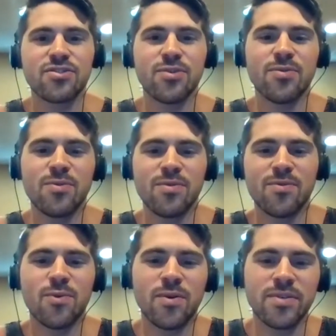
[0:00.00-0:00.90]
business.
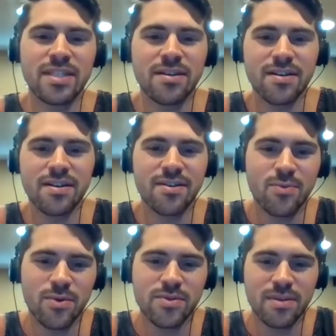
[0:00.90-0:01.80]
What was
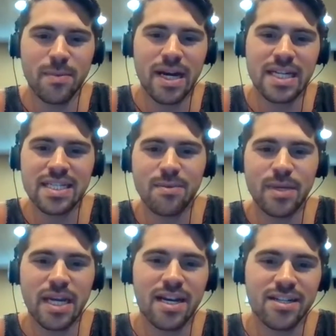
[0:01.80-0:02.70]
the mindset
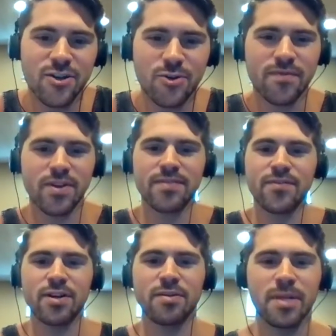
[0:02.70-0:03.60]
behind going for
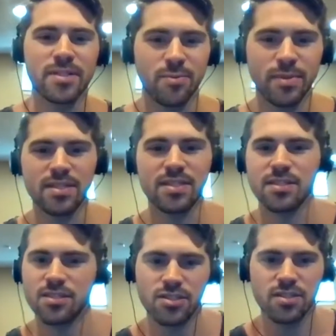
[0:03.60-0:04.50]
environmental
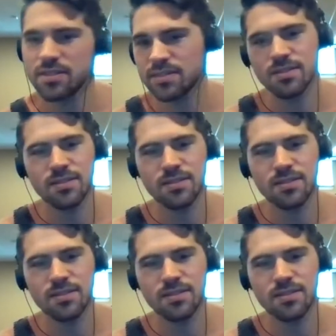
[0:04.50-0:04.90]
business? Just